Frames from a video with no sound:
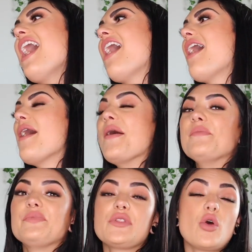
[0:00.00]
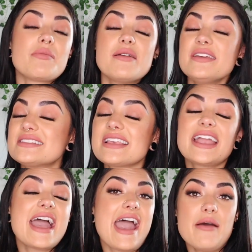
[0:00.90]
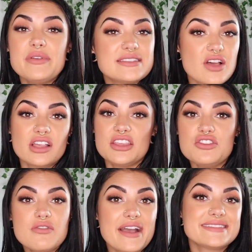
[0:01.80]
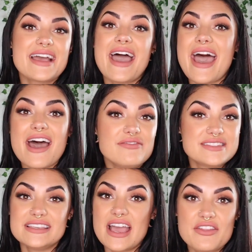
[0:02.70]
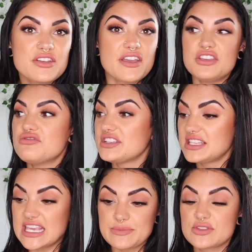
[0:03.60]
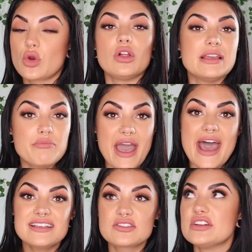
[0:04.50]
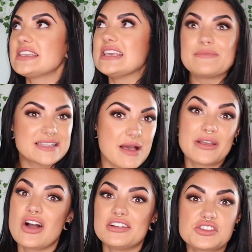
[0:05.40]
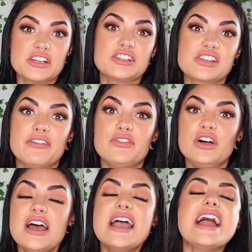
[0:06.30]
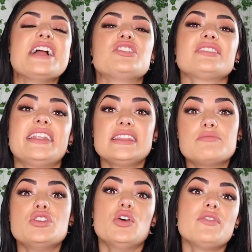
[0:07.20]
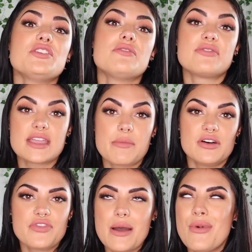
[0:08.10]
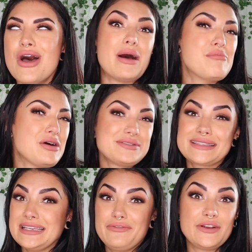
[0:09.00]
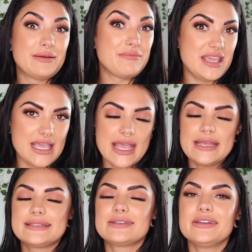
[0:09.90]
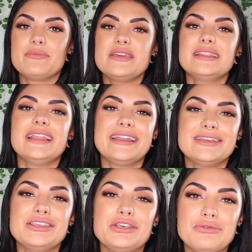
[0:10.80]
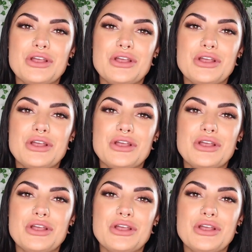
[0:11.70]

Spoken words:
Or maybe it's like a happy song that you guys have together that you just keep scrolling past or it keeps coming on during shuffle and you're letting them know that you think about them. But mostly for me, it's gonna be letting you